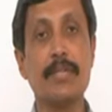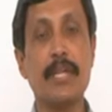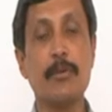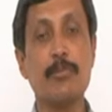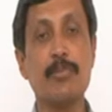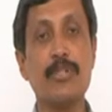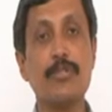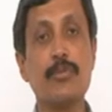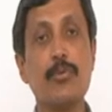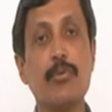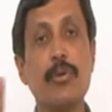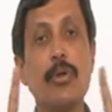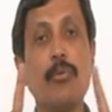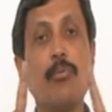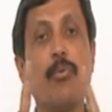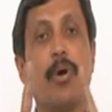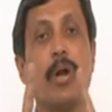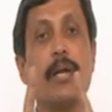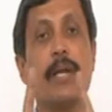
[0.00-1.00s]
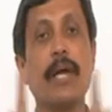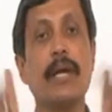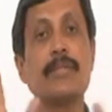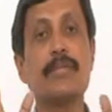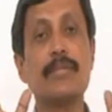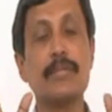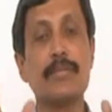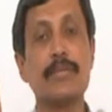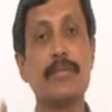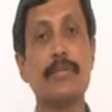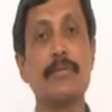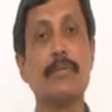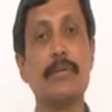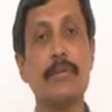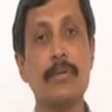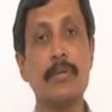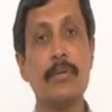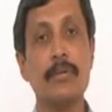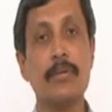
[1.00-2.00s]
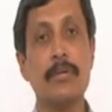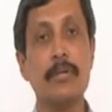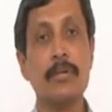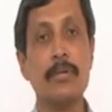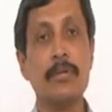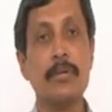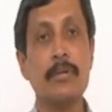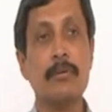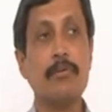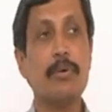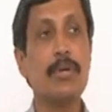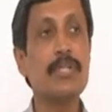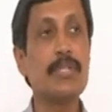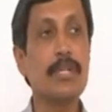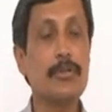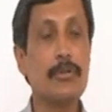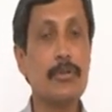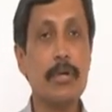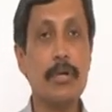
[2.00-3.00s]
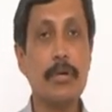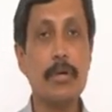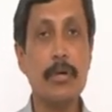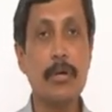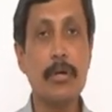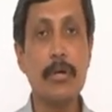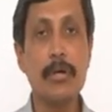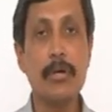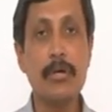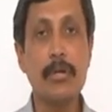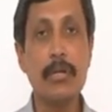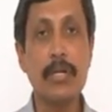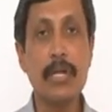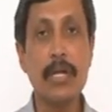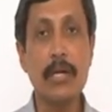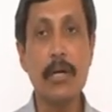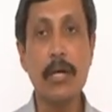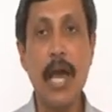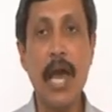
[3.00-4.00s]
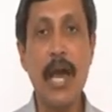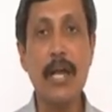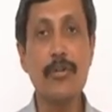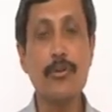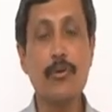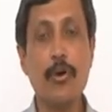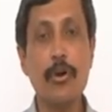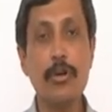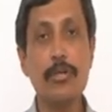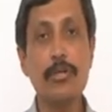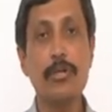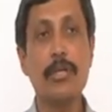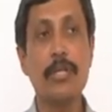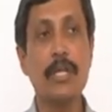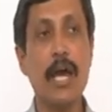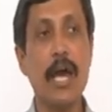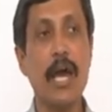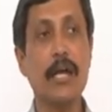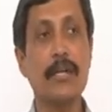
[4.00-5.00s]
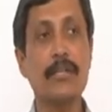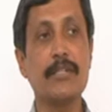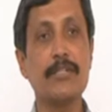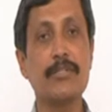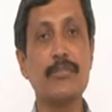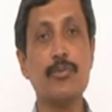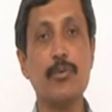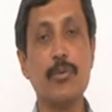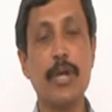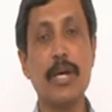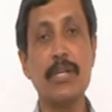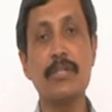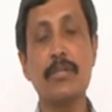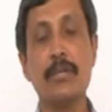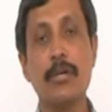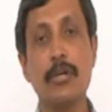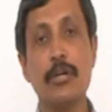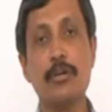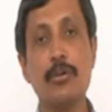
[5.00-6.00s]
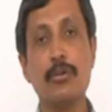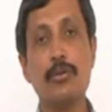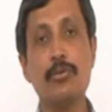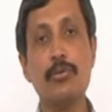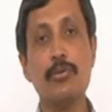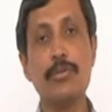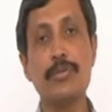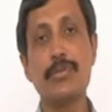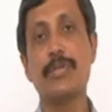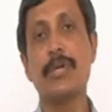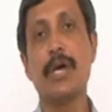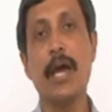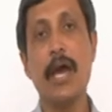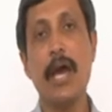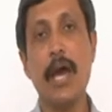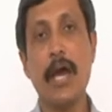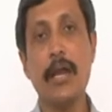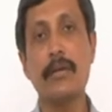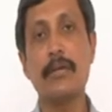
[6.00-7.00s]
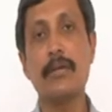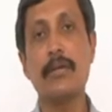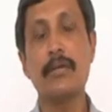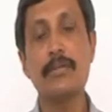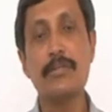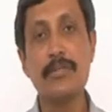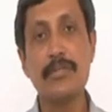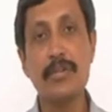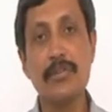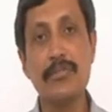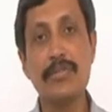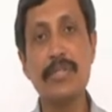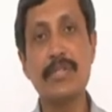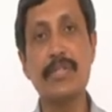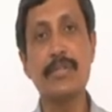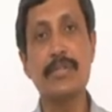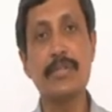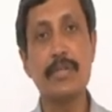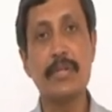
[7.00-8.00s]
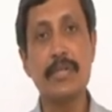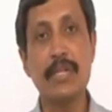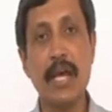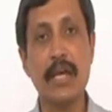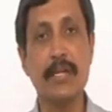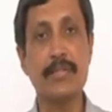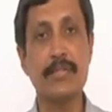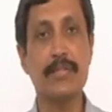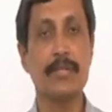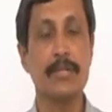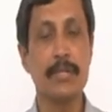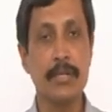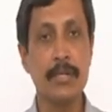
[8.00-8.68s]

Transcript: That means only one taxes. What is that act called? The act is known as Goods and Services Tax.